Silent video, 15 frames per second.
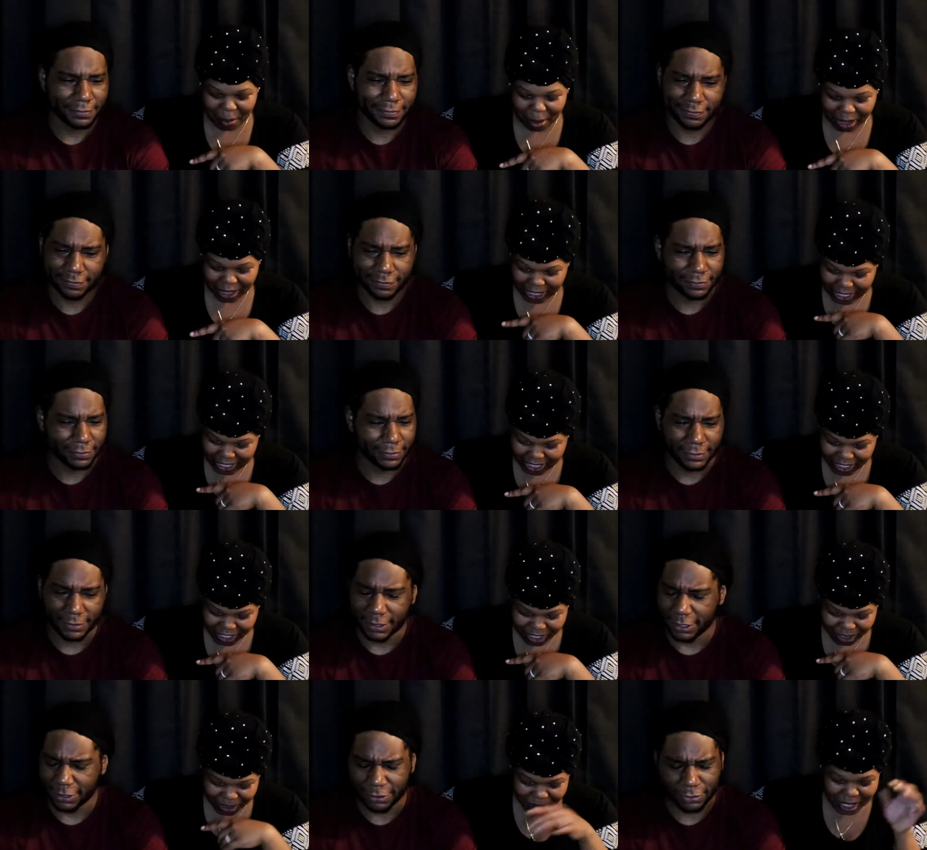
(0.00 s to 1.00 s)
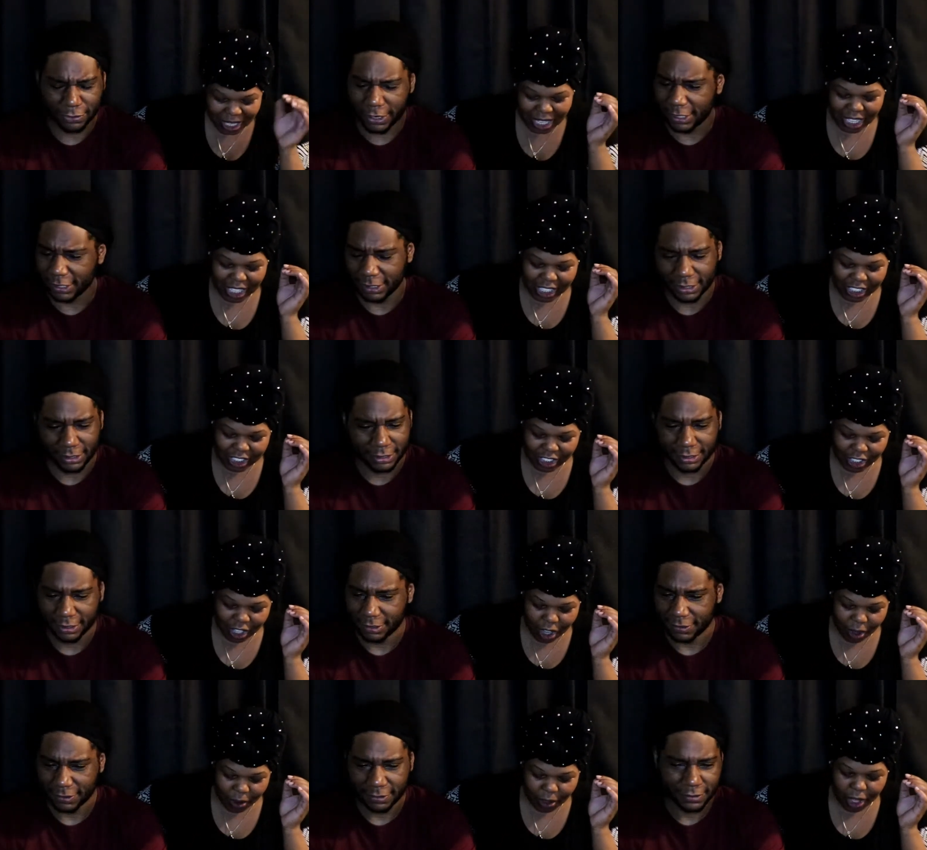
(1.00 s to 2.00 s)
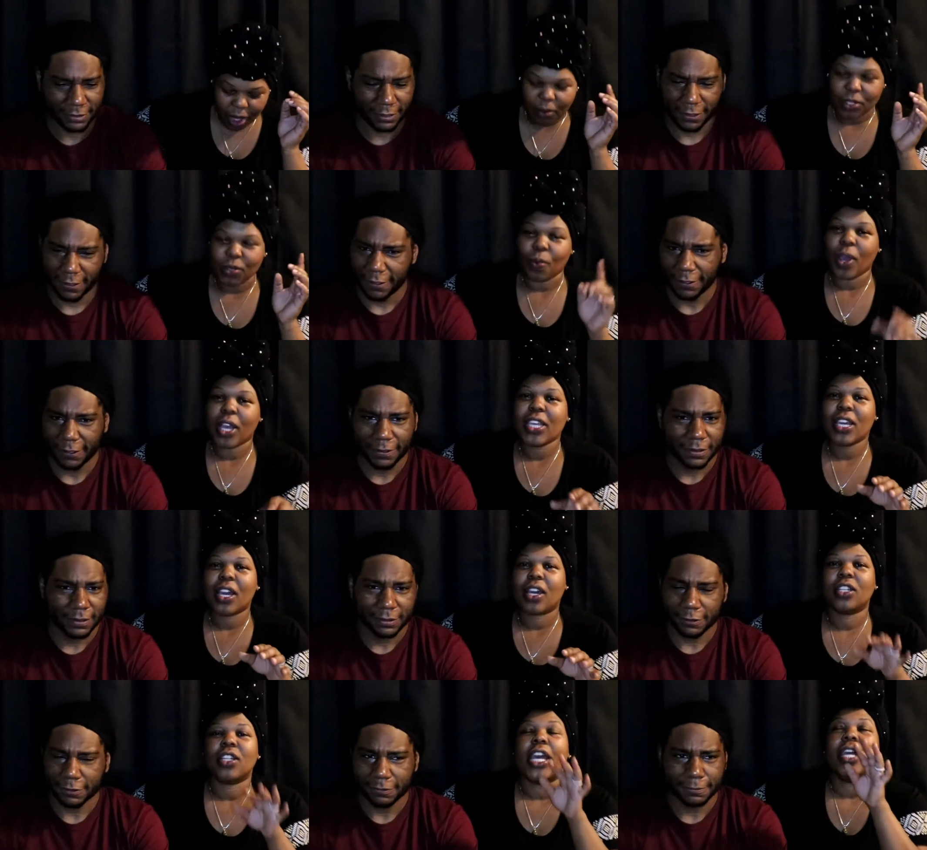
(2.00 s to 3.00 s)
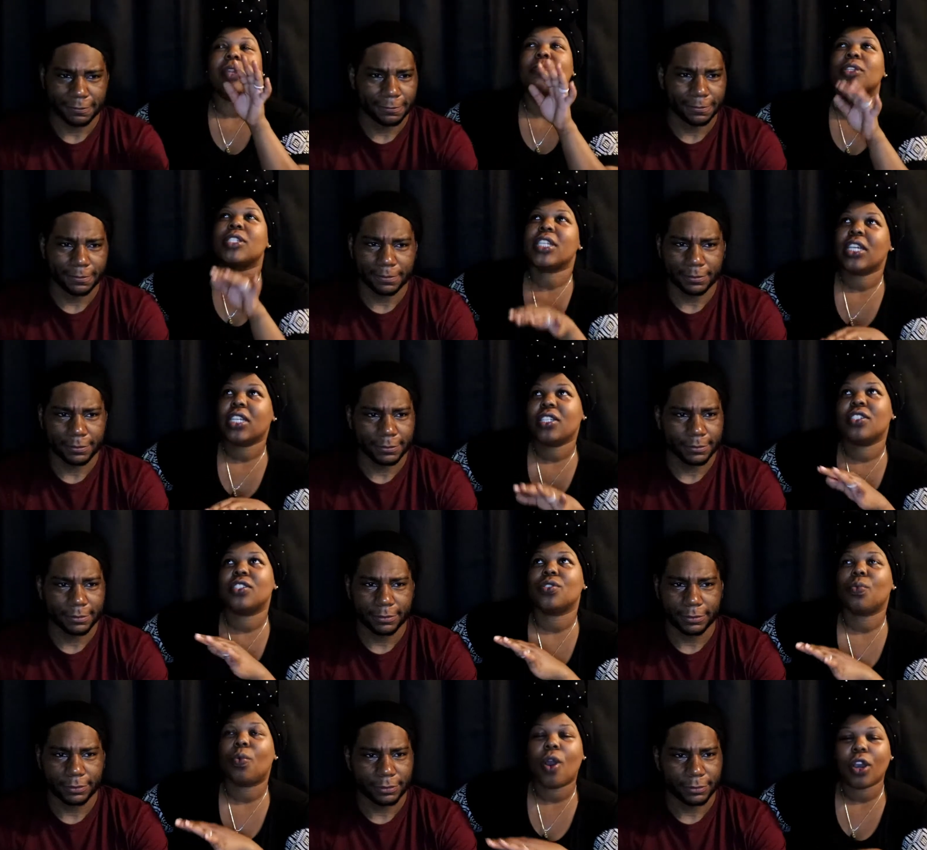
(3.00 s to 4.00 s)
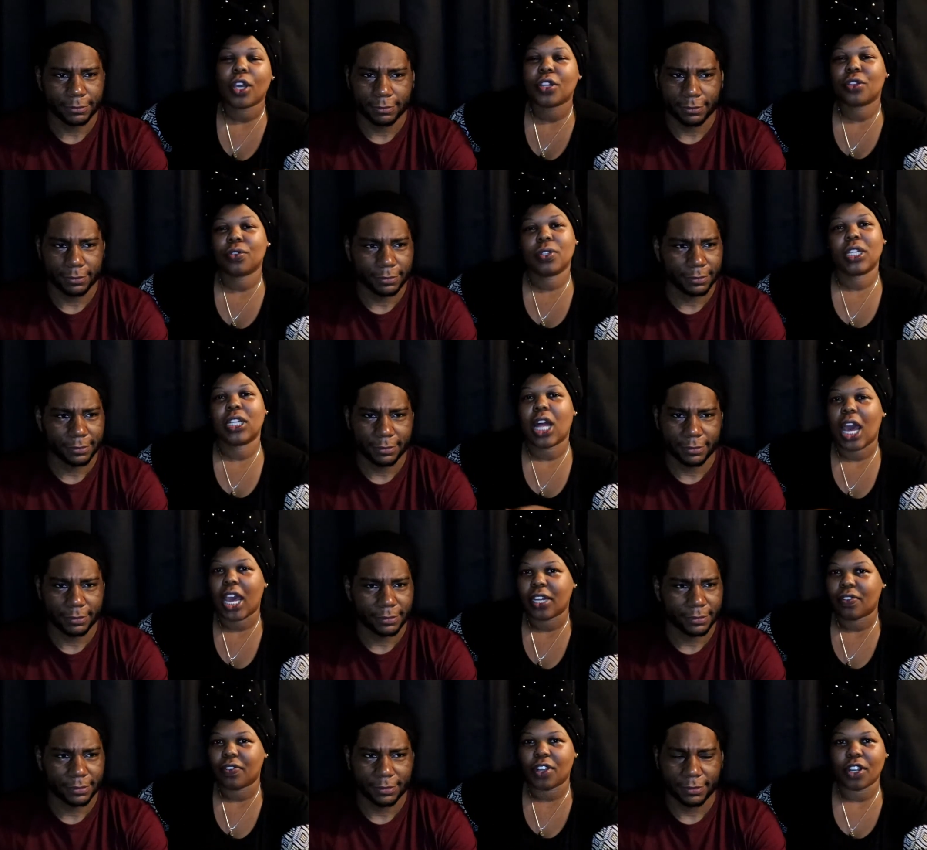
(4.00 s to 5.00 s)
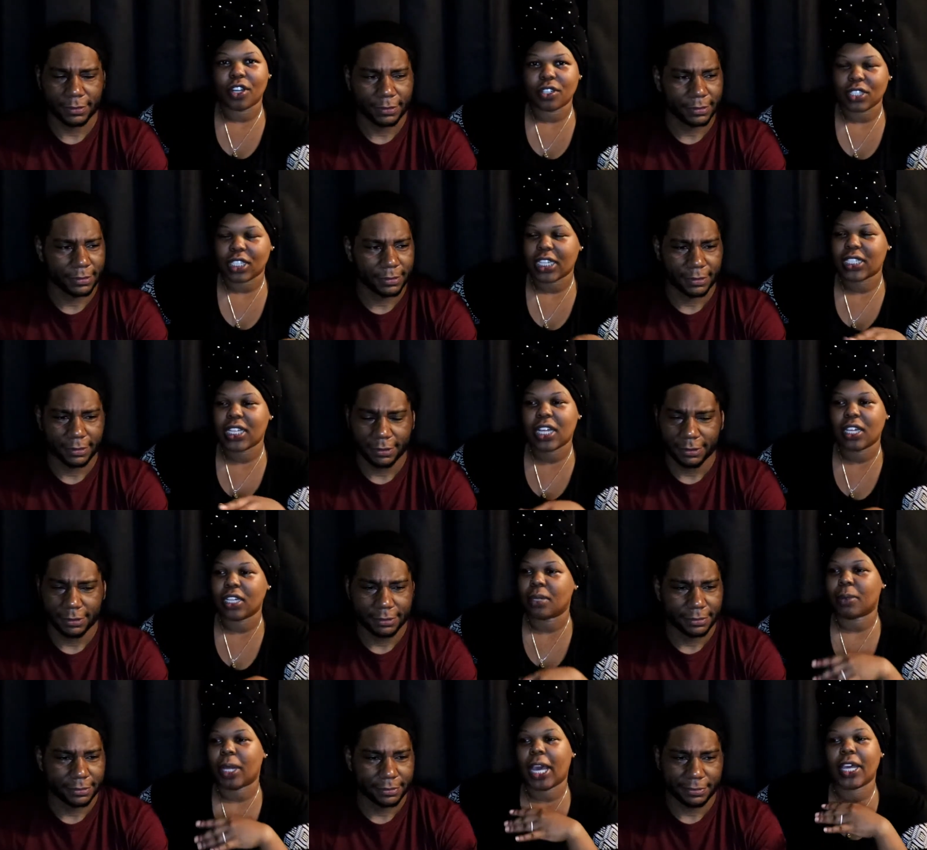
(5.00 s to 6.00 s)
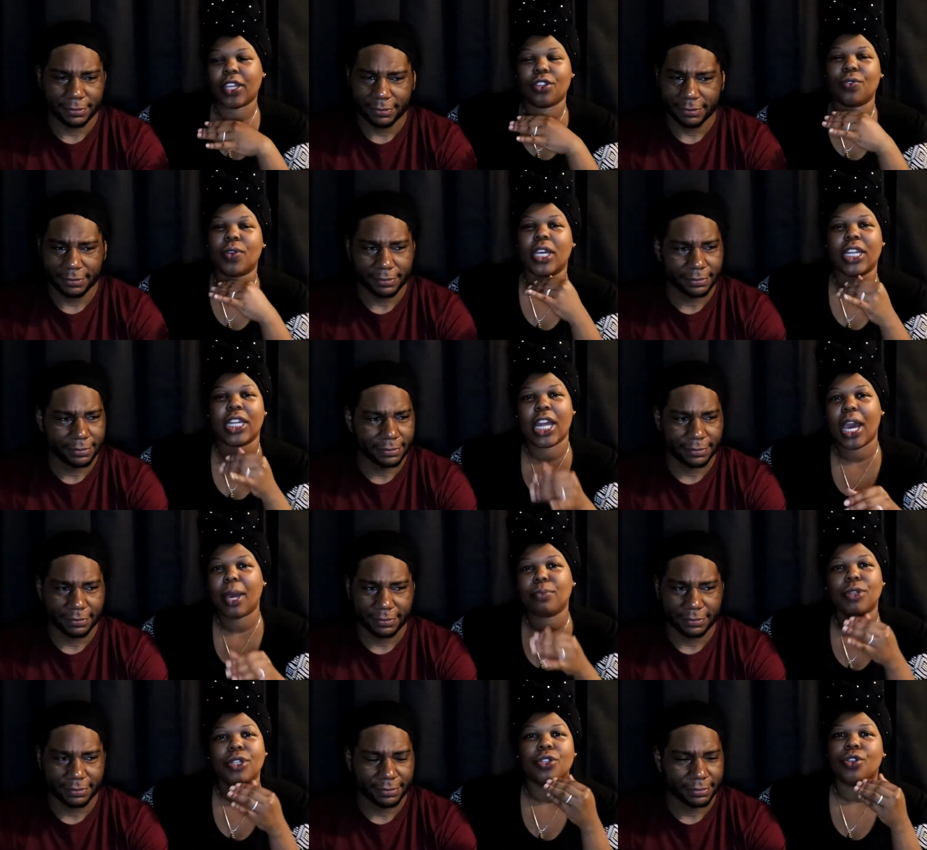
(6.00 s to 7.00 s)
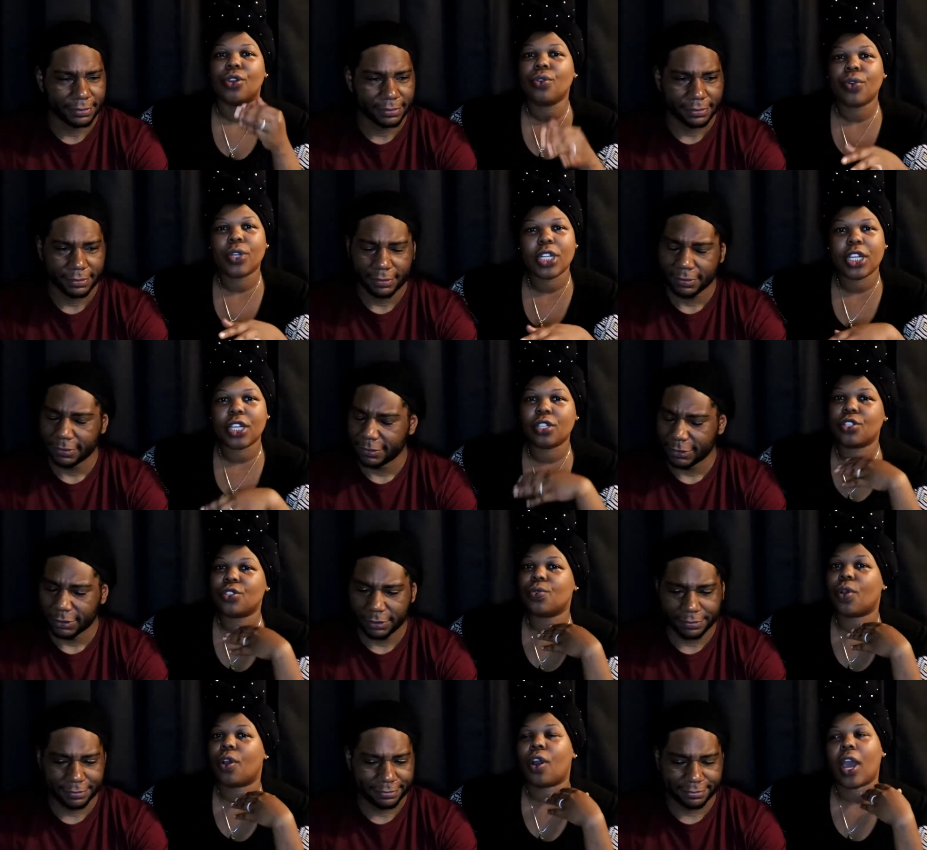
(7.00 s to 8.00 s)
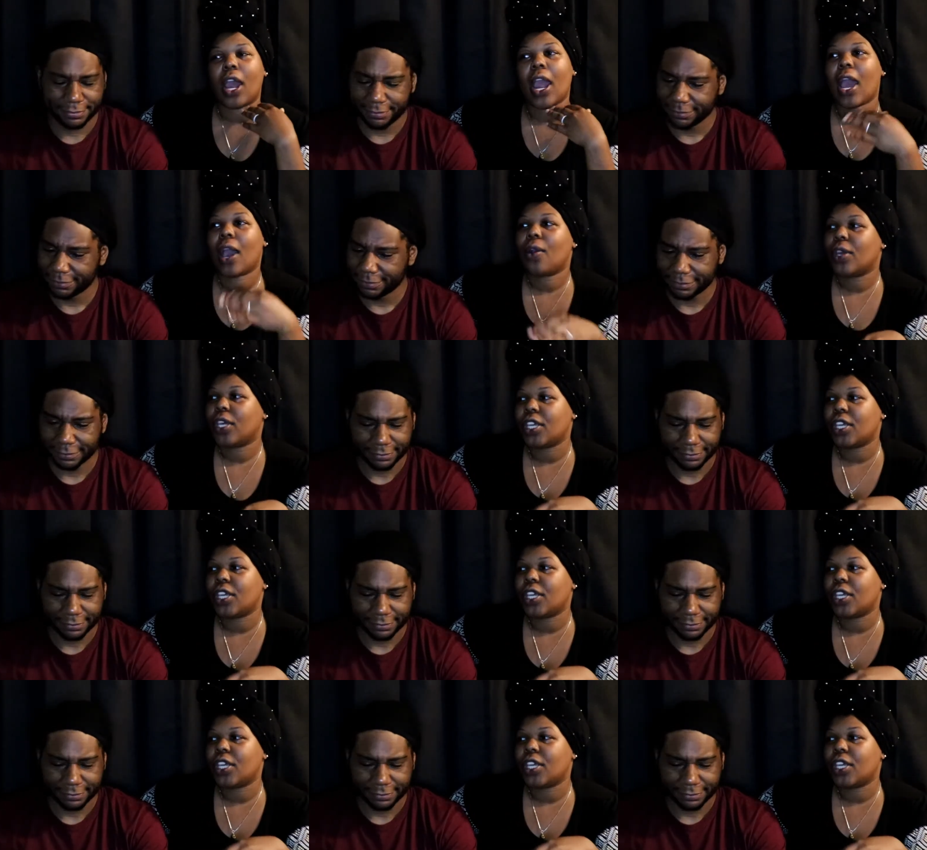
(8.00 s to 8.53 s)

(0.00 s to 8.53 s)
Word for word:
Speaker 1: what I'm about to get into. Crazy. So there was one young, and Mercedes is walking through the line of girls, like telling them, like, you cannot be doing this. You all are out